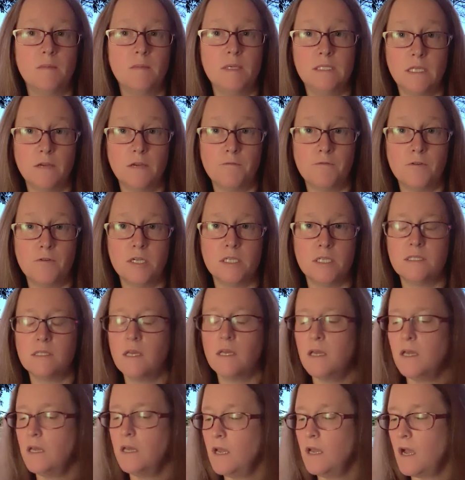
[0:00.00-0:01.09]
different,
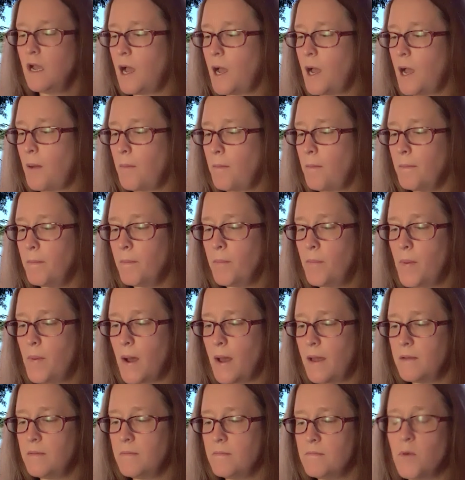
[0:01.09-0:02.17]

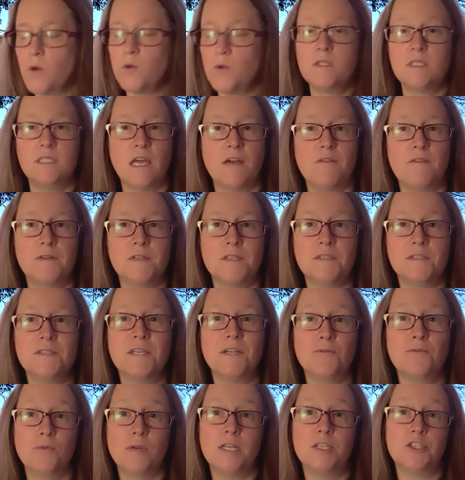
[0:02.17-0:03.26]
but most definitely
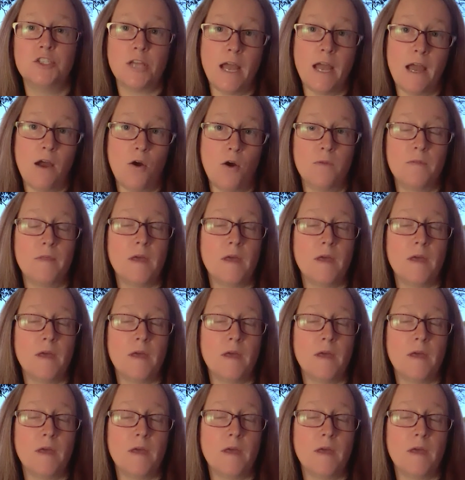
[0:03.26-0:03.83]
reach out.